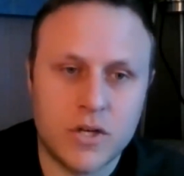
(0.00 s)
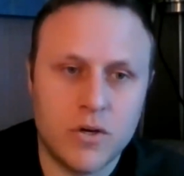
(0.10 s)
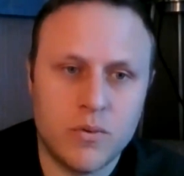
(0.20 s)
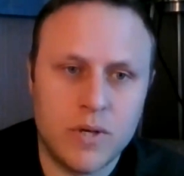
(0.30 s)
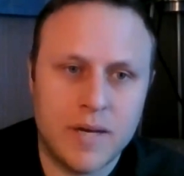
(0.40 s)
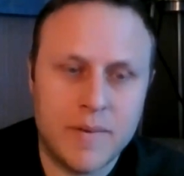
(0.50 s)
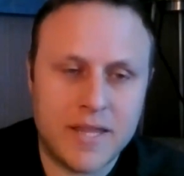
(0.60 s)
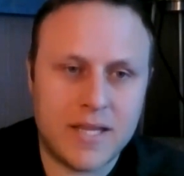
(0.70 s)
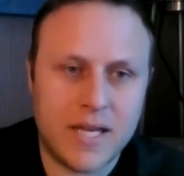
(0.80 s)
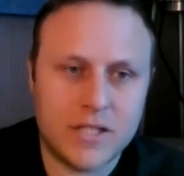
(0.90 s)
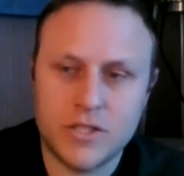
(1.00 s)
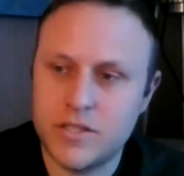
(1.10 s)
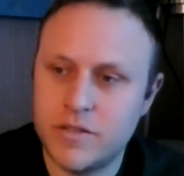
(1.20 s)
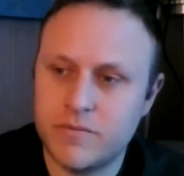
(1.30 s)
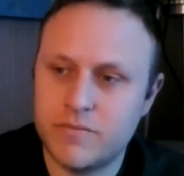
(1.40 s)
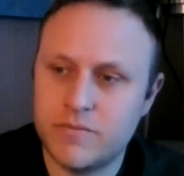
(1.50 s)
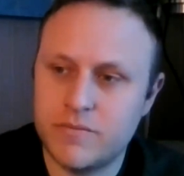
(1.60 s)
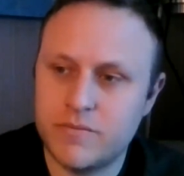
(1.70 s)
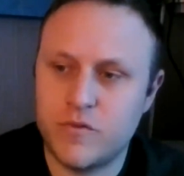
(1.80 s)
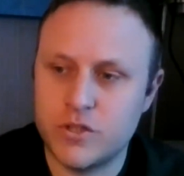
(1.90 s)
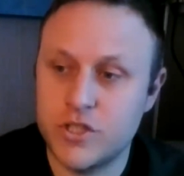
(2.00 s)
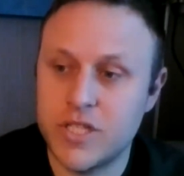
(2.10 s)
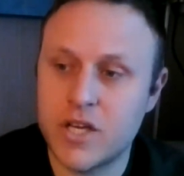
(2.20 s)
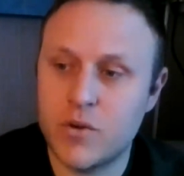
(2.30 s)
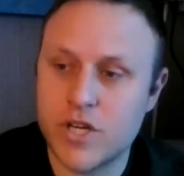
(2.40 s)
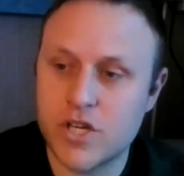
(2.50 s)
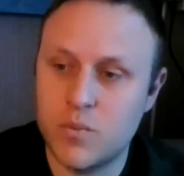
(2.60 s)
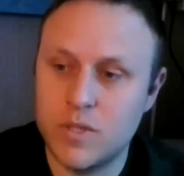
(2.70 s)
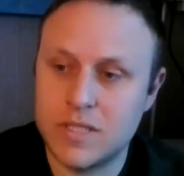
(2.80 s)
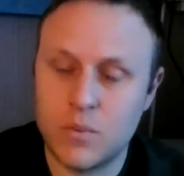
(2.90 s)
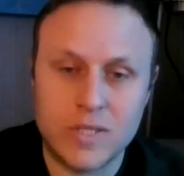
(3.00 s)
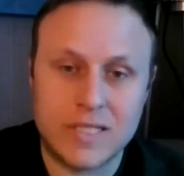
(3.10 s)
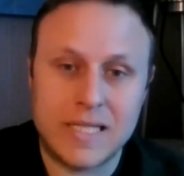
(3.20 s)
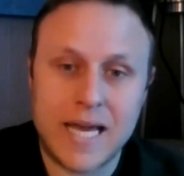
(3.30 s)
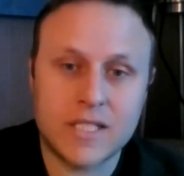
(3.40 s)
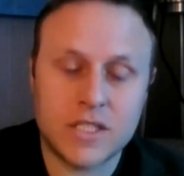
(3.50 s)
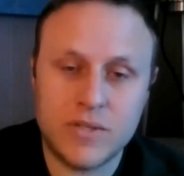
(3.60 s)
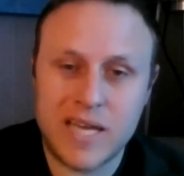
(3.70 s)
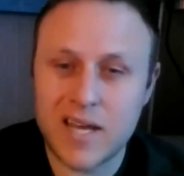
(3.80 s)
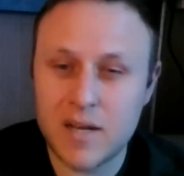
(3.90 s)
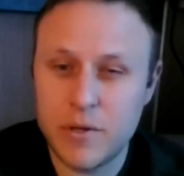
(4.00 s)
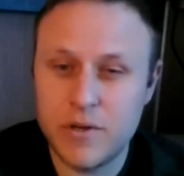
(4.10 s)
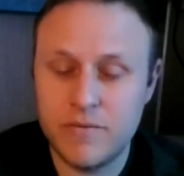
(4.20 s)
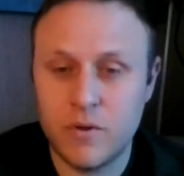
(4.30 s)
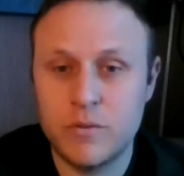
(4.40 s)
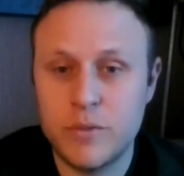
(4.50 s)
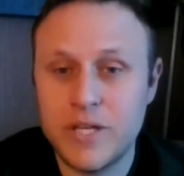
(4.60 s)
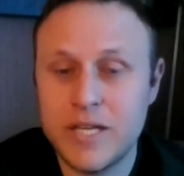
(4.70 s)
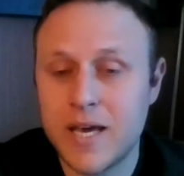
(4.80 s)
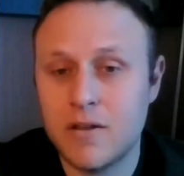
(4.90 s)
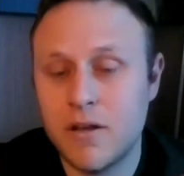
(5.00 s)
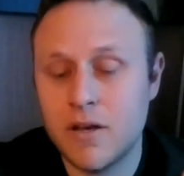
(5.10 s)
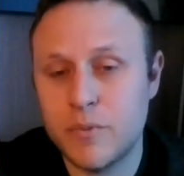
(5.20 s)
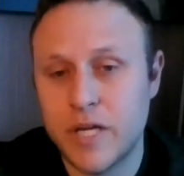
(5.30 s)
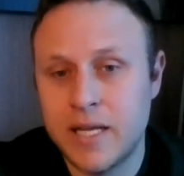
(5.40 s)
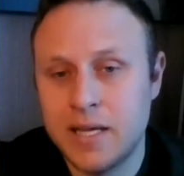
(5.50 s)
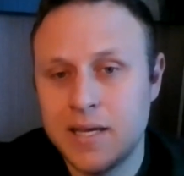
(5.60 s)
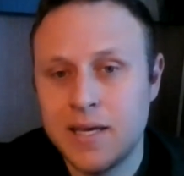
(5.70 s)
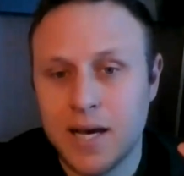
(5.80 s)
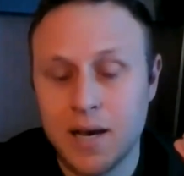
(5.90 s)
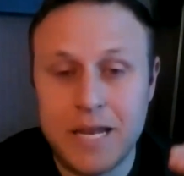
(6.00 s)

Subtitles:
So I think the answer to your second question was yes, you can upload a vulnerability catalog, but